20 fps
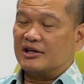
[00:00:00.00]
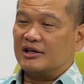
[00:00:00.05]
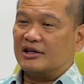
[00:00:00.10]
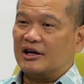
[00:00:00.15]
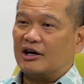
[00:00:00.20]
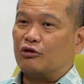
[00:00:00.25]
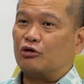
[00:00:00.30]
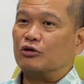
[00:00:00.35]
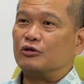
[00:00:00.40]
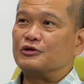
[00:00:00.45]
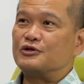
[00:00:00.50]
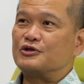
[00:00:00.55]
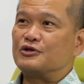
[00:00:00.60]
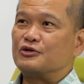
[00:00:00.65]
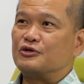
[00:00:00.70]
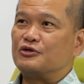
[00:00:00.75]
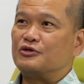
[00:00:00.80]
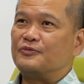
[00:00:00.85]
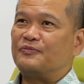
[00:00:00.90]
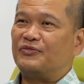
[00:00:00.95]
are
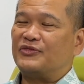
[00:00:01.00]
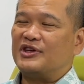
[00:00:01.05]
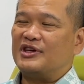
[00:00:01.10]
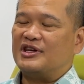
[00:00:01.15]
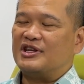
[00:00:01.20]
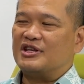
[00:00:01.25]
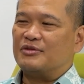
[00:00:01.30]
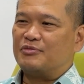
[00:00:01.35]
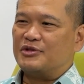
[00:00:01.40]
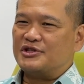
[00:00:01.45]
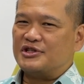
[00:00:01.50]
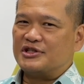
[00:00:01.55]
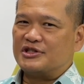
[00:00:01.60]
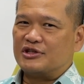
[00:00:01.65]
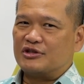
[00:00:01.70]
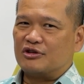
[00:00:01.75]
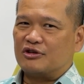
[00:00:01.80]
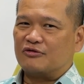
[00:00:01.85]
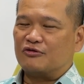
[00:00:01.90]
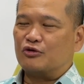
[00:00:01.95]
also in the
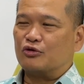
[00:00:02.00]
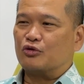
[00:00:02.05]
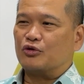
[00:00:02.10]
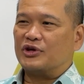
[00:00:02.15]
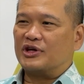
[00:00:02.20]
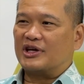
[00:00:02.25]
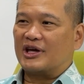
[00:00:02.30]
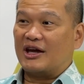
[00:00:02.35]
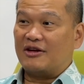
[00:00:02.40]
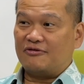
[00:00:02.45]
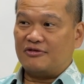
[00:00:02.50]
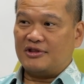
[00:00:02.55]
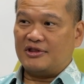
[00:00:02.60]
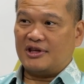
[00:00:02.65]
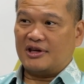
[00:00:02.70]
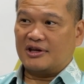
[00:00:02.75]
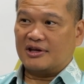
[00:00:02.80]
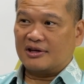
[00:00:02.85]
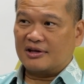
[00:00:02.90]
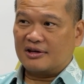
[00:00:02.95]
position of knowing
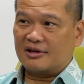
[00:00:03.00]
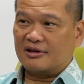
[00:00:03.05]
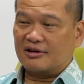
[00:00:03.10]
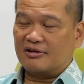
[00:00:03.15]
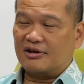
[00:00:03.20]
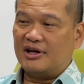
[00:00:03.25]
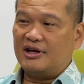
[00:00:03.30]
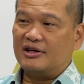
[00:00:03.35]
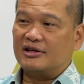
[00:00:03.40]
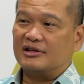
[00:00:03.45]
everything, right?